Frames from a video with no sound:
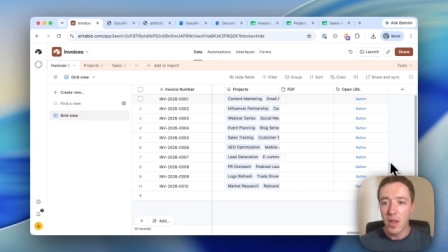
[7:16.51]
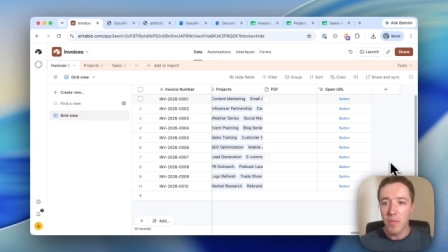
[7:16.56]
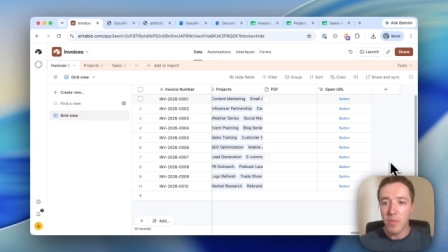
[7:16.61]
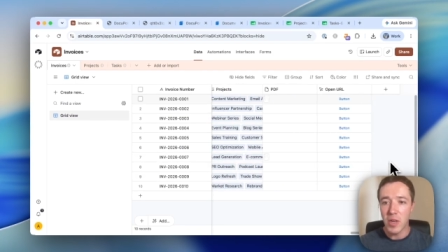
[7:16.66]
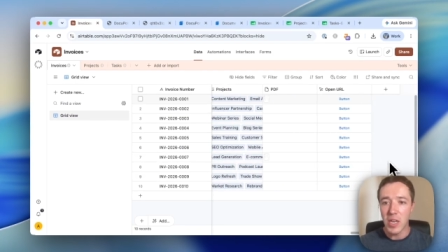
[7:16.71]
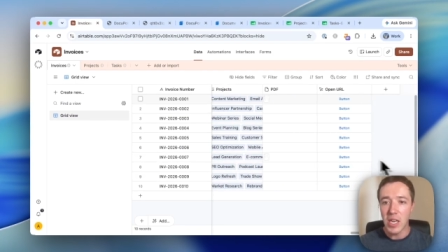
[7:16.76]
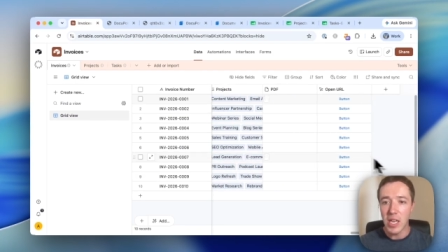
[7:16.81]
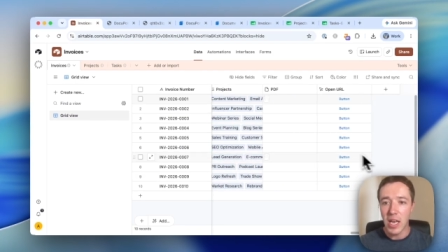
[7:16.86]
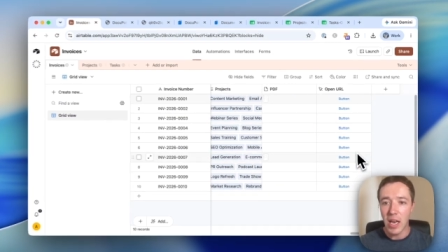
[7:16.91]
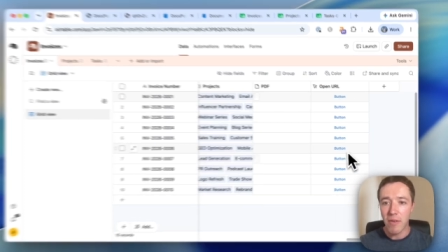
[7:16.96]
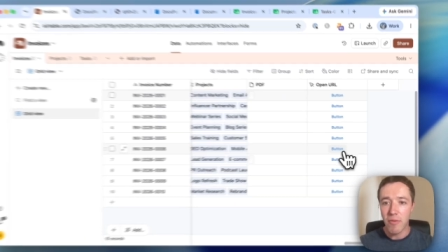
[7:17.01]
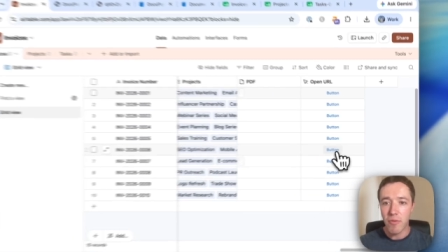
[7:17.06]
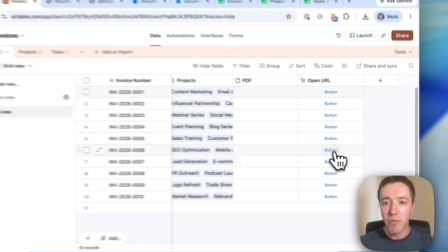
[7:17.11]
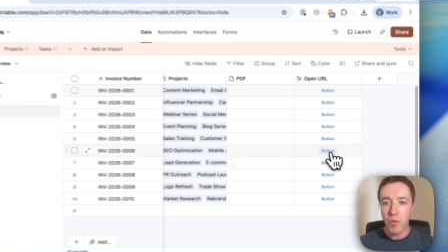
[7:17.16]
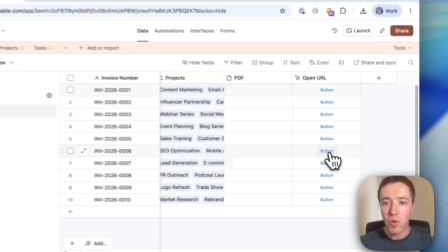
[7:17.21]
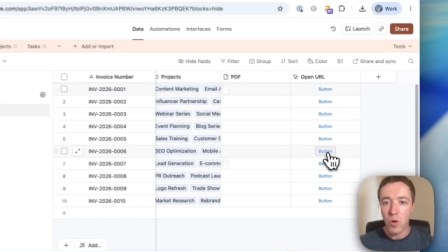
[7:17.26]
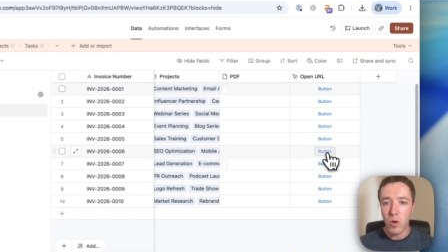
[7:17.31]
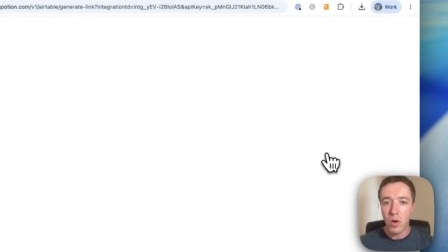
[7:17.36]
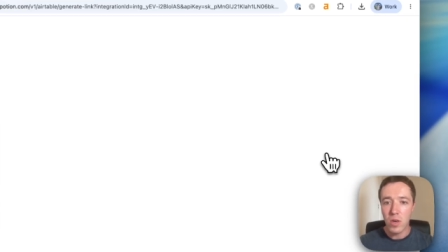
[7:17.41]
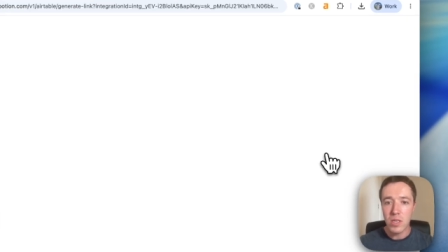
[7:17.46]
PDF, of
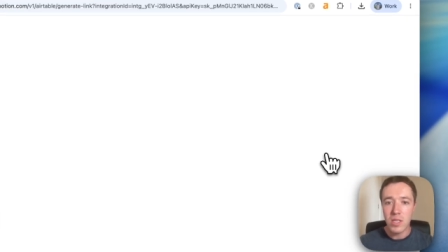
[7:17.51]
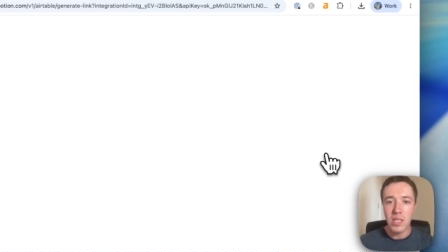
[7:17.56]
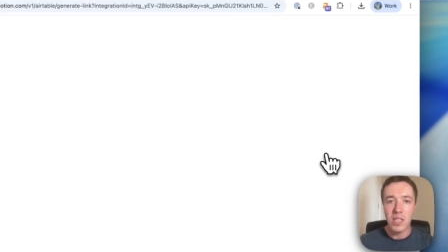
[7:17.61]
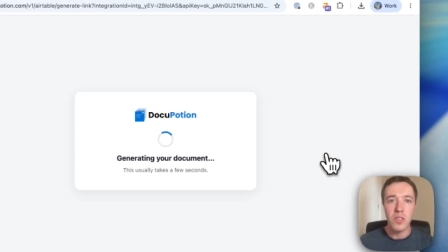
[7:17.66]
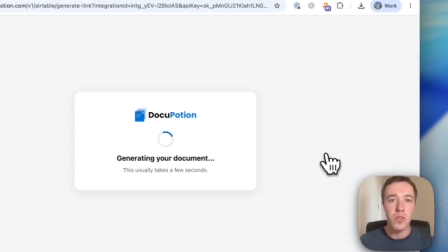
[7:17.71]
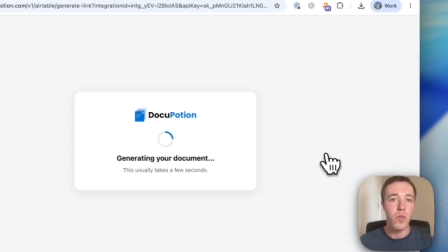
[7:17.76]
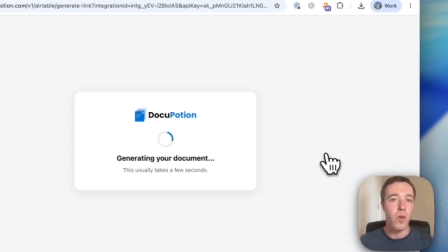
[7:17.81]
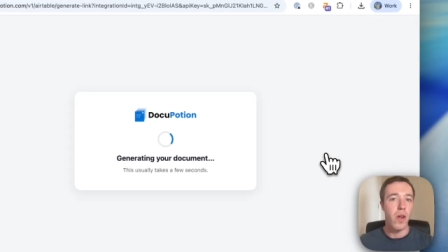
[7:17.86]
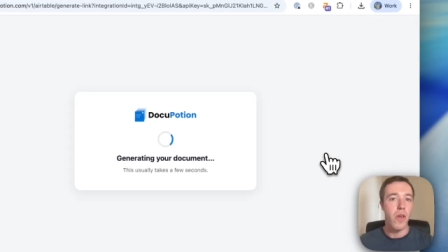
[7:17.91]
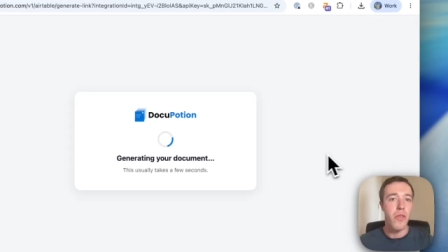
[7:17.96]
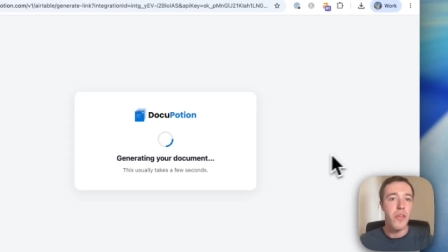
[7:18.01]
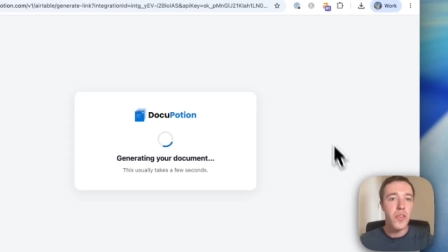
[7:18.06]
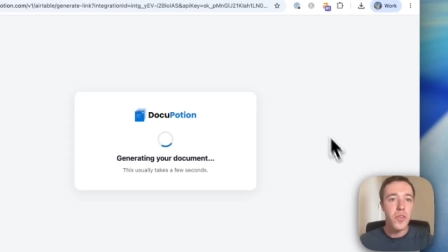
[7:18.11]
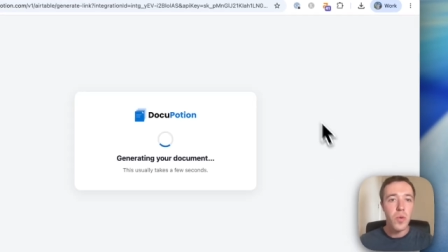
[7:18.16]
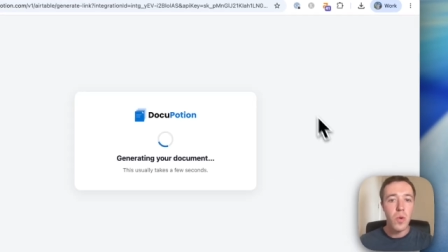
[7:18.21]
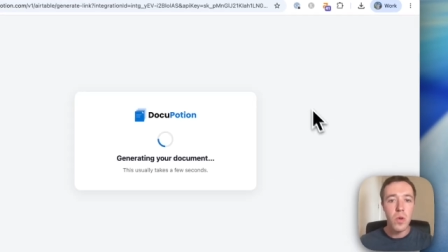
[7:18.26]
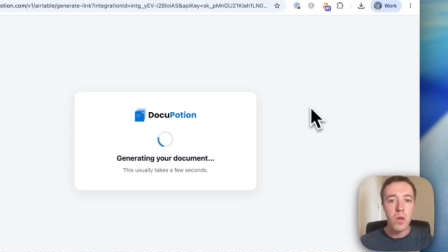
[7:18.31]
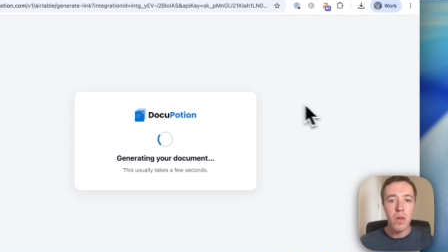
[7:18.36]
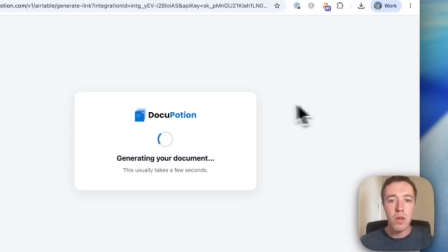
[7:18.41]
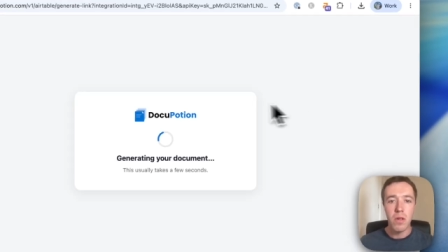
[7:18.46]
course. Let's try this
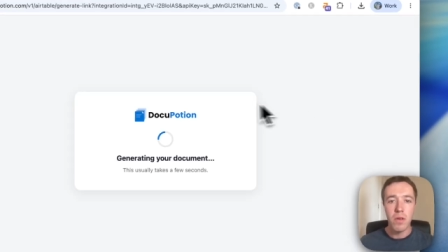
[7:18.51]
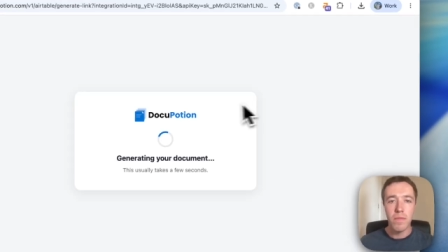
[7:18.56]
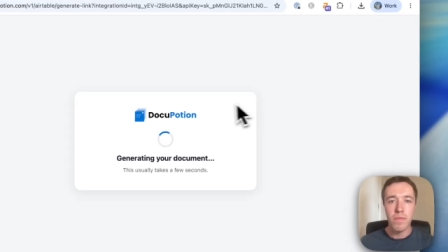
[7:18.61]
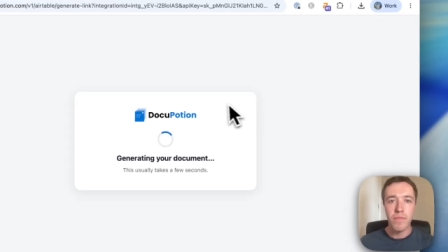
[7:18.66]
one.